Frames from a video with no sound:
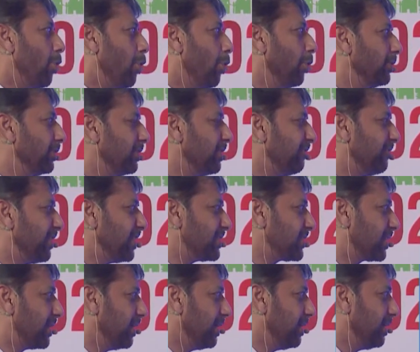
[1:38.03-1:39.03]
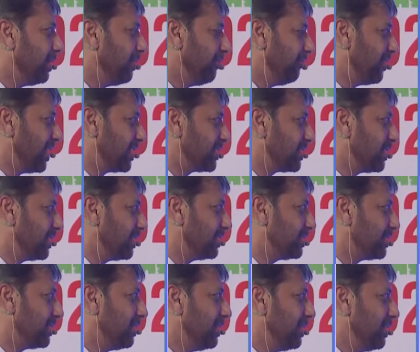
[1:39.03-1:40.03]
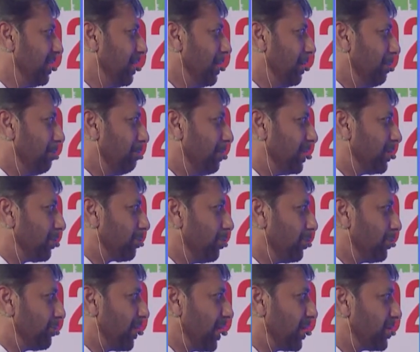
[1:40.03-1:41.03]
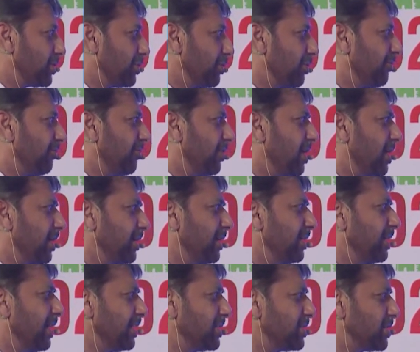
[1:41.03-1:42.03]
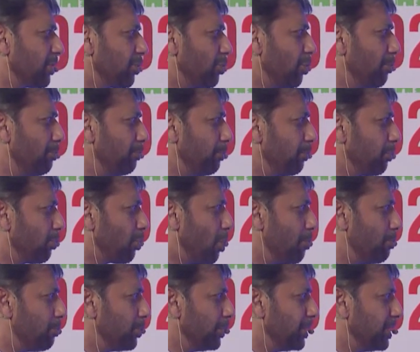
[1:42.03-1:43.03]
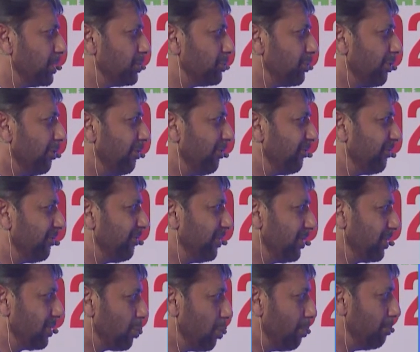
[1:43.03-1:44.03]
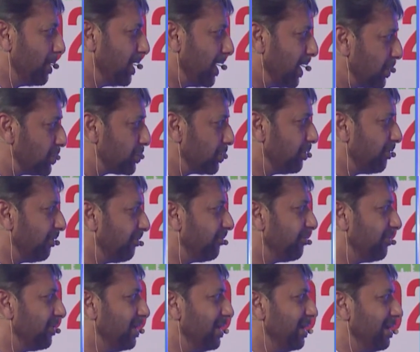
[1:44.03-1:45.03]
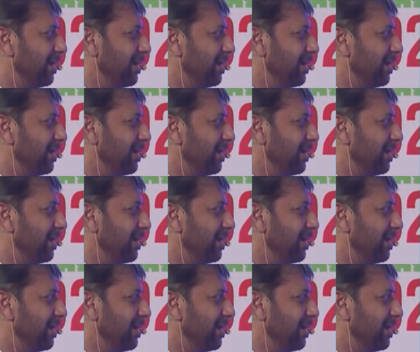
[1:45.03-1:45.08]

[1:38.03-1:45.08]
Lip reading: on the vessels by the contraction of heart, and it's a component of combination of